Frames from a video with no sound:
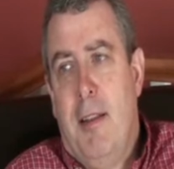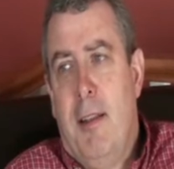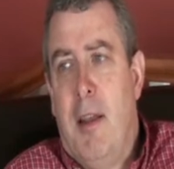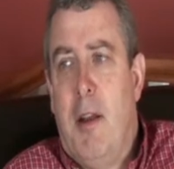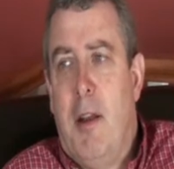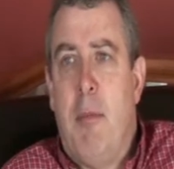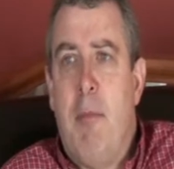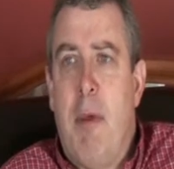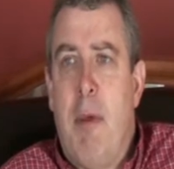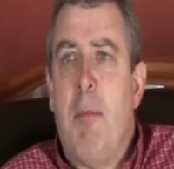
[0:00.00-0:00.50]

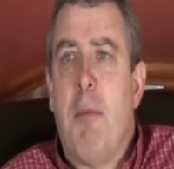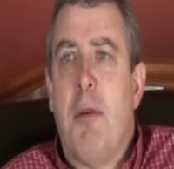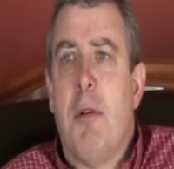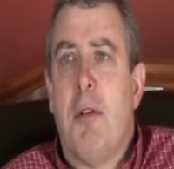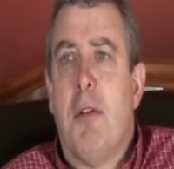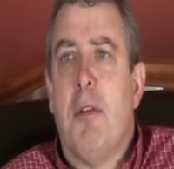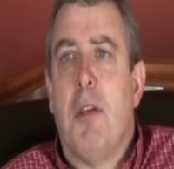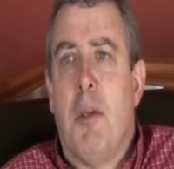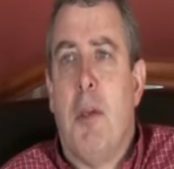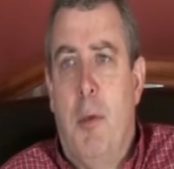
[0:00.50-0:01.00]
They are
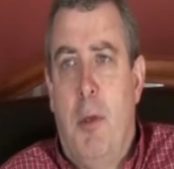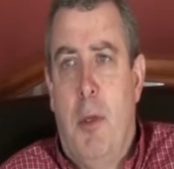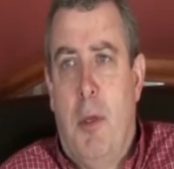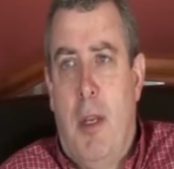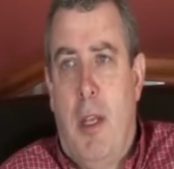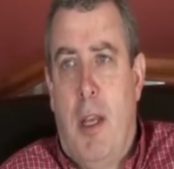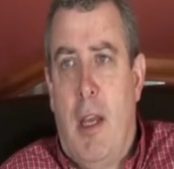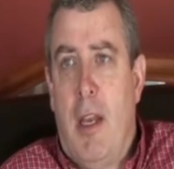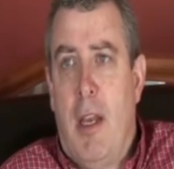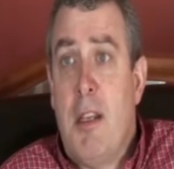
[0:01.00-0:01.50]
members of the
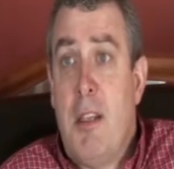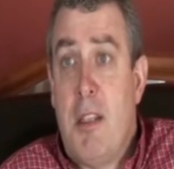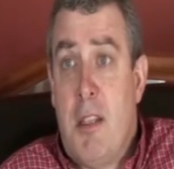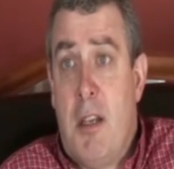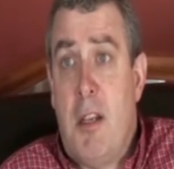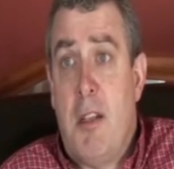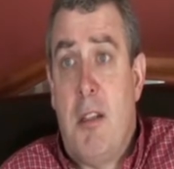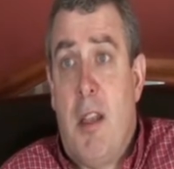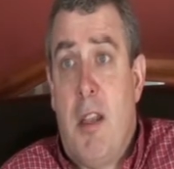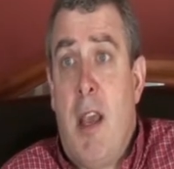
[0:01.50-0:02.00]
community, and as
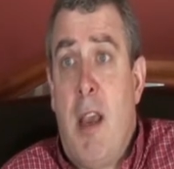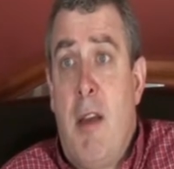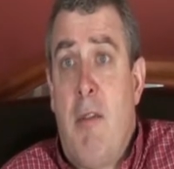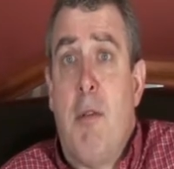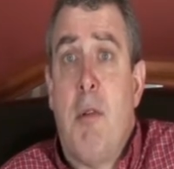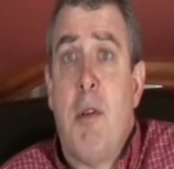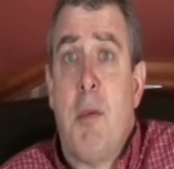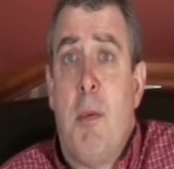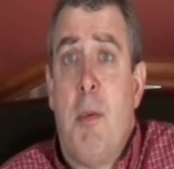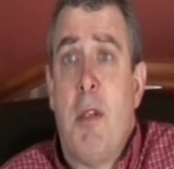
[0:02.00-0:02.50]
such, they
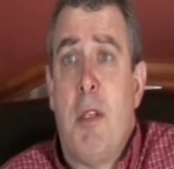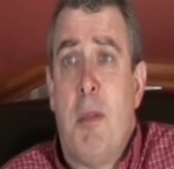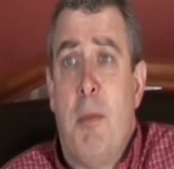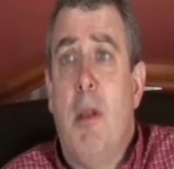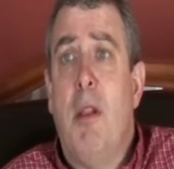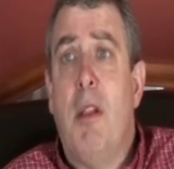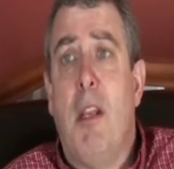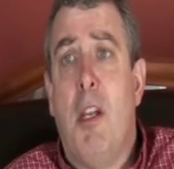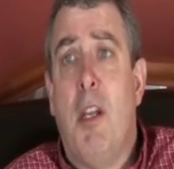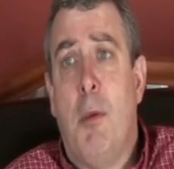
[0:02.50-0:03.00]
have a
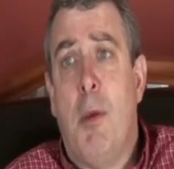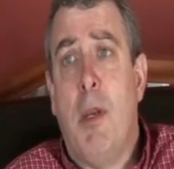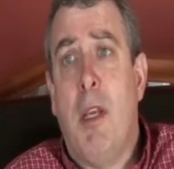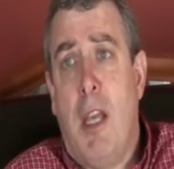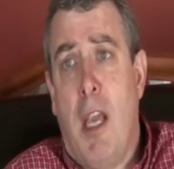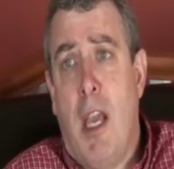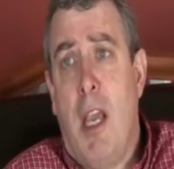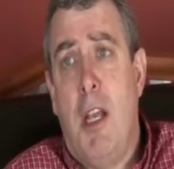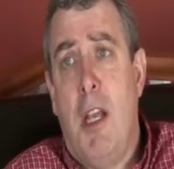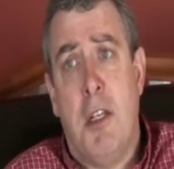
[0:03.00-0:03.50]
responsibility to
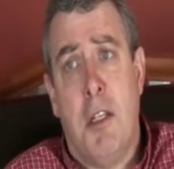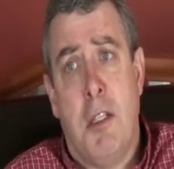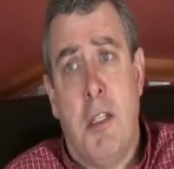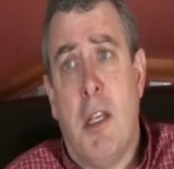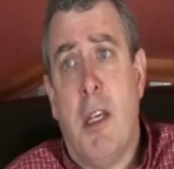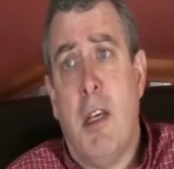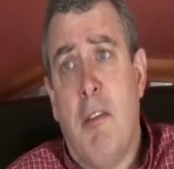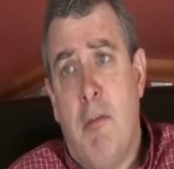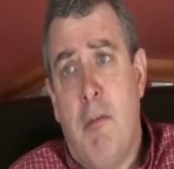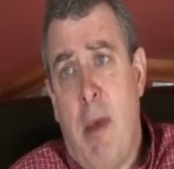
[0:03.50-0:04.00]
engage and
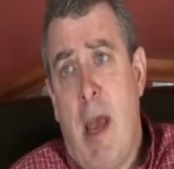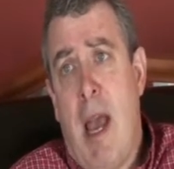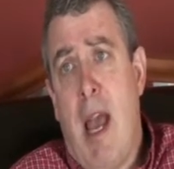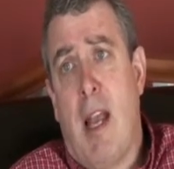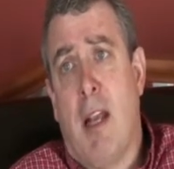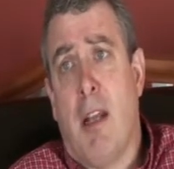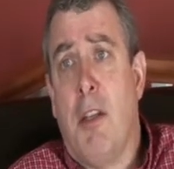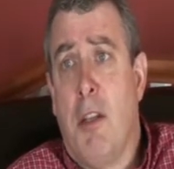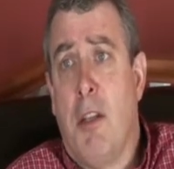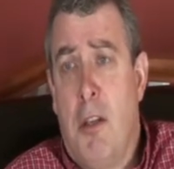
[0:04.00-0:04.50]
to give
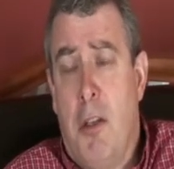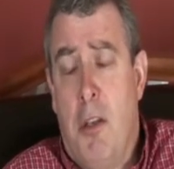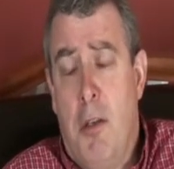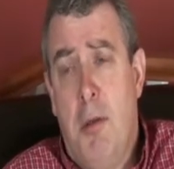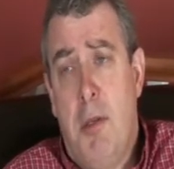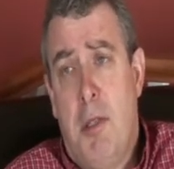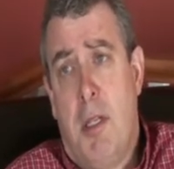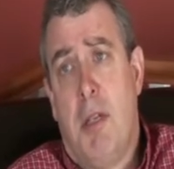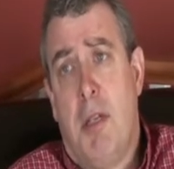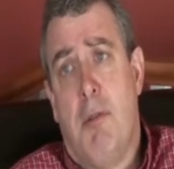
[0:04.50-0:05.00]
back and to
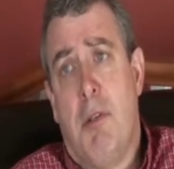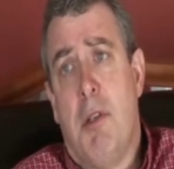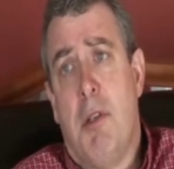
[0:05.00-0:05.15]
use their